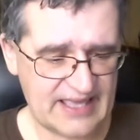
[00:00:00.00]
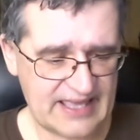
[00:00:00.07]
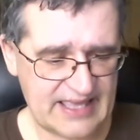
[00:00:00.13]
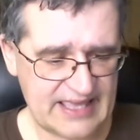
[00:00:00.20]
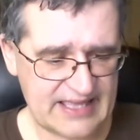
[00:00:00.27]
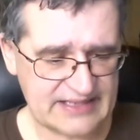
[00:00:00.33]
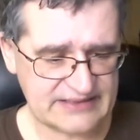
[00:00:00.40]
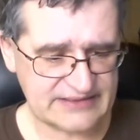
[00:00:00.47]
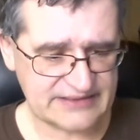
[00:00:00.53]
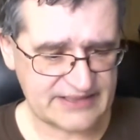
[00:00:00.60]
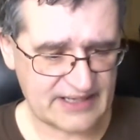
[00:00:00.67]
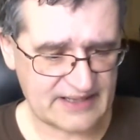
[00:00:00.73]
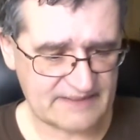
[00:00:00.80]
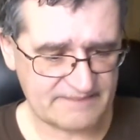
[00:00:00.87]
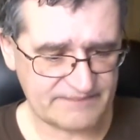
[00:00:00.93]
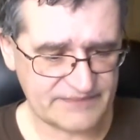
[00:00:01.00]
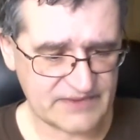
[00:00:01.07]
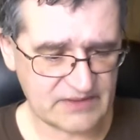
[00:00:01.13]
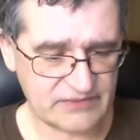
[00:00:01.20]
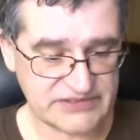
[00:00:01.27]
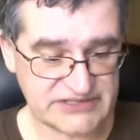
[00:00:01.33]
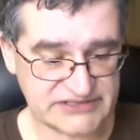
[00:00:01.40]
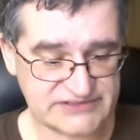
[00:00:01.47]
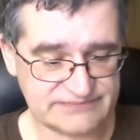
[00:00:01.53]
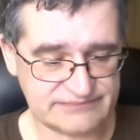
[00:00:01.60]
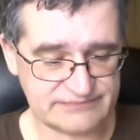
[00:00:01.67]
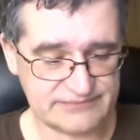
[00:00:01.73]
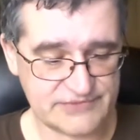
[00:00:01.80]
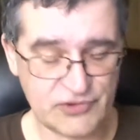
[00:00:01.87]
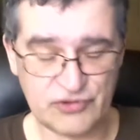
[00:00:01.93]
and which is
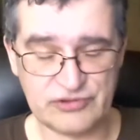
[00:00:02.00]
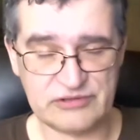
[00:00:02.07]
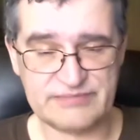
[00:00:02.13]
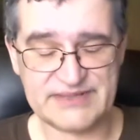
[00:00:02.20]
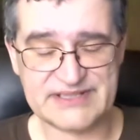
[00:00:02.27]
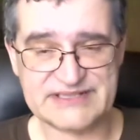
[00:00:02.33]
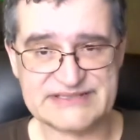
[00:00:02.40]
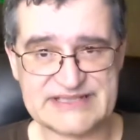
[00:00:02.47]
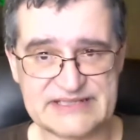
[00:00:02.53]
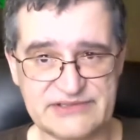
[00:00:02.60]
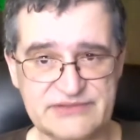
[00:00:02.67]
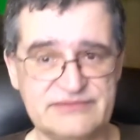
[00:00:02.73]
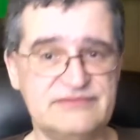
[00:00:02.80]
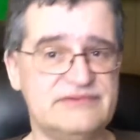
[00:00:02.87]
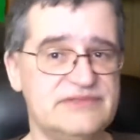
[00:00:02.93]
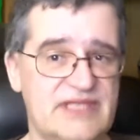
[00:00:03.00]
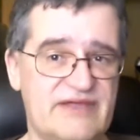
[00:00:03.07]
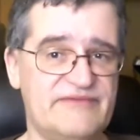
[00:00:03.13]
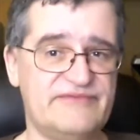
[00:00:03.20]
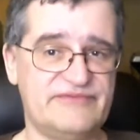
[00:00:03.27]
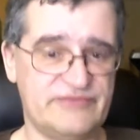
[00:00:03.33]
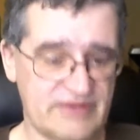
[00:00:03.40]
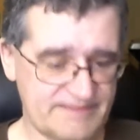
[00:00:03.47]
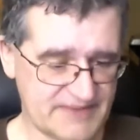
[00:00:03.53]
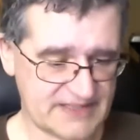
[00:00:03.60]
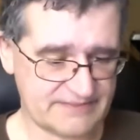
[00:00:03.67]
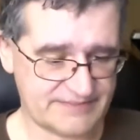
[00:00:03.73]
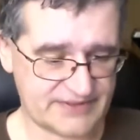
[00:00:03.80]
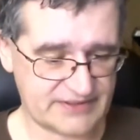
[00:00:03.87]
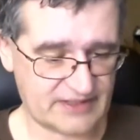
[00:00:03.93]
cool because I do love
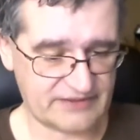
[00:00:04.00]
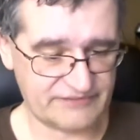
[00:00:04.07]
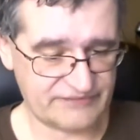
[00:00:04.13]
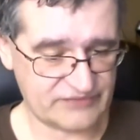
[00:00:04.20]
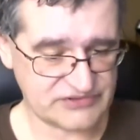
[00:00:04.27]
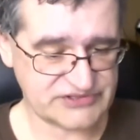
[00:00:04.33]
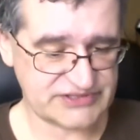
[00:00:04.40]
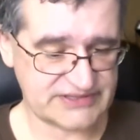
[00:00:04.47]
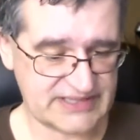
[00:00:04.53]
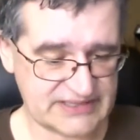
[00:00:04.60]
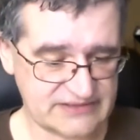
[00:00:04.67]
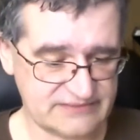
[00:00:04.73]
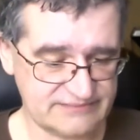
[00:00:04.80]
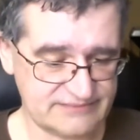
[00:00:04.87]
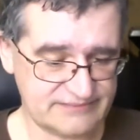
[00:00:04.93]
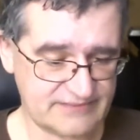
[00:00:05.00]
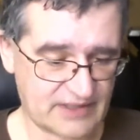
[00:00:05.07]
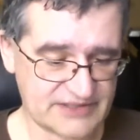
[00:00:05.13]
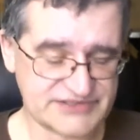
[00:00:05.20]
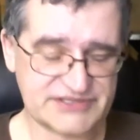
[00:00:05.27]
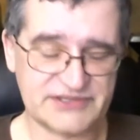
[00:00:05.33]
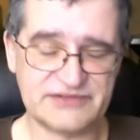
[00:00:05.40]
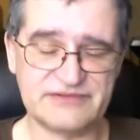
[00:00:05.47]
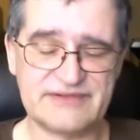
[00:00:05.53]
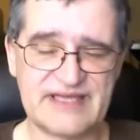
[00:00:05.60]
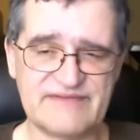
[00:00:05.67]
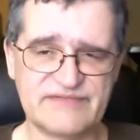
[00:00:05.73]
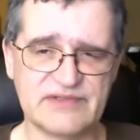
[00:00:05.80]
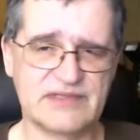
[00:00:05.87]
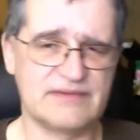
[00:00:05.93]
dripping, but unfortunately I also
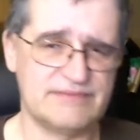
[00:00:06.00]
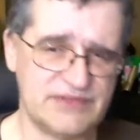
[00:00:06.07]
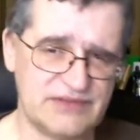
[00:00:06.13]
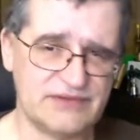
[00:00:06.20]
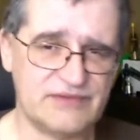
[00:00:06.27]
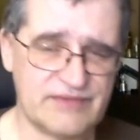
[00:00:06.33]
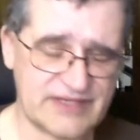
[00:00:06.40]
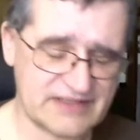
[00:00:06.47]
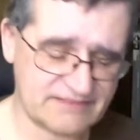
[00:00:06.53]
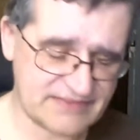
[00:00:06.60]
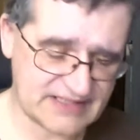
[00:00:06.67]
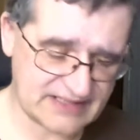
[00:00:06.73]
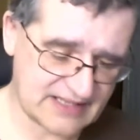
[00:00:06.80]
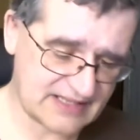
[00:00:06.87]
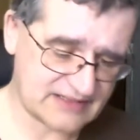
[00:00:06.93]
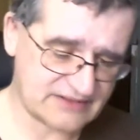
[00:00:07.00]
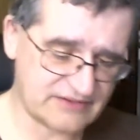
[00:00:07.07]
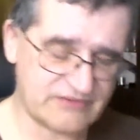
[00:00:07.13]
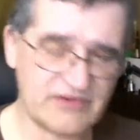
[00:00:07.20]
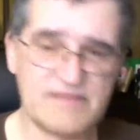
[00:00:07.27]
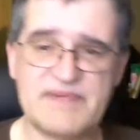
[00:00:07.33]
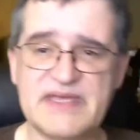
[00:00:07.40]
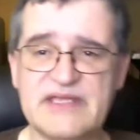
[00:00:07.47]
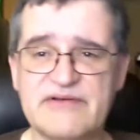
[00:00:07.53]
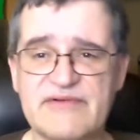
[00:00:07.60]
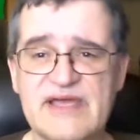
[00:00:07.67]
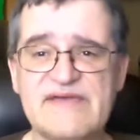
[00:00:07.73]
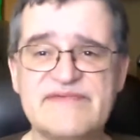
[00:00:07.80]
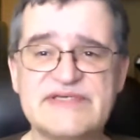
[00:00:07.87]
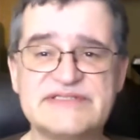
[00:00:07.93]
have to commute quite a bit, and dripping and
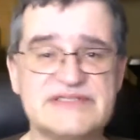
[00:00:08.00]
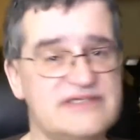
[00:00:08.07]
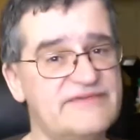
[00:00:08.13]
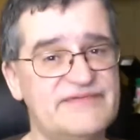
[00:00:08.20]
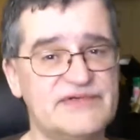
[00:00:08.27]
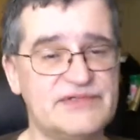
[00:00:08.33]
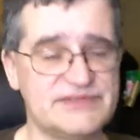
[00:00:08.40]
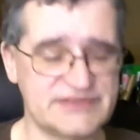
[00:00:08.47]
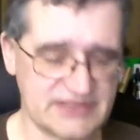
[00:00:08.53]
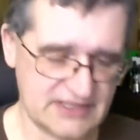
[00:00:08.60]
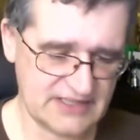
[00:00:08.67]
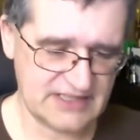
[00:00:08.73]
driving is a difficult